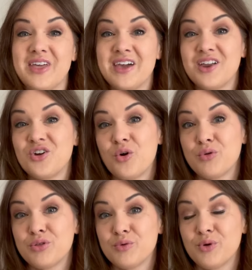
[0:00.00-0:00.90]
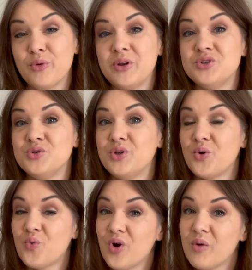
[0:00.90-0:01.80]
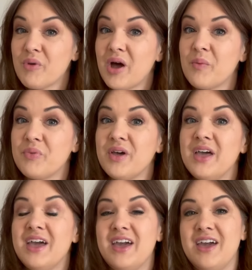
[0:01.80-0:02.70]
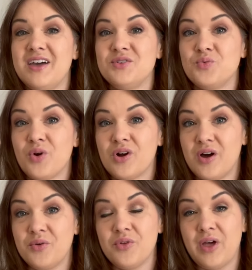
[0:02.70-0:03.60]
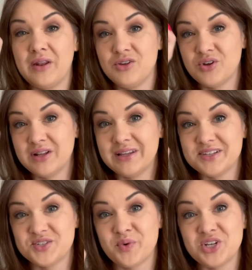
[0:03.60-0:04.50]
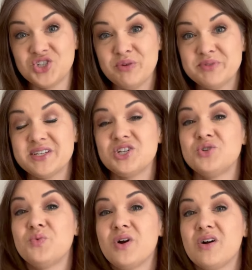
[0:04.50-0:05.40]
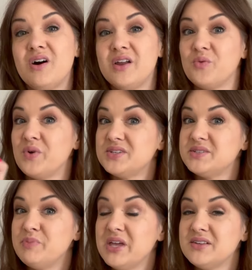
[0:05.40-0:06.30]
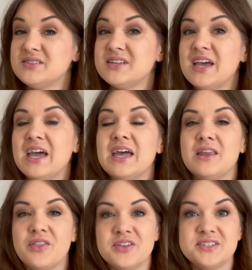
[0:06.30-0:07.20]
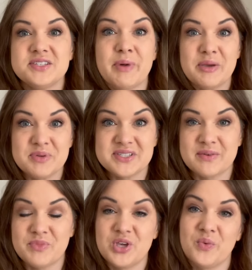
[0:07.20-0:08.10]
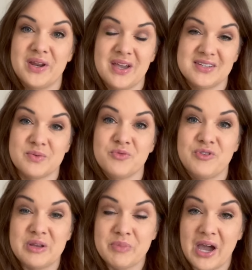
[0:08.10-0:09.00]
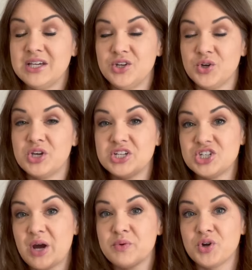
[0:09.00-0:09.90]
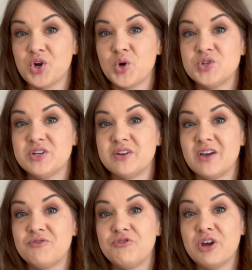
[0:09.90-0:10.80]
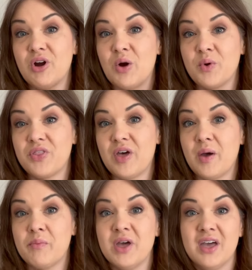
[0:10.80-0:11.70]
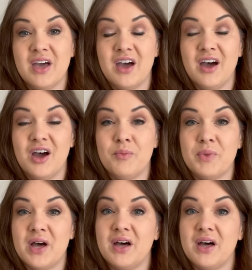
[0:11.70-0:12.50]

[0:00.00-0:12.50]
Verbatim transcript: they can go through and do their warm up and work on, and you can list what jumps they should work on and what spins. Now, this is, might be something you want to get some feedback. You know, you can chat with your coach and figure out with them. Um,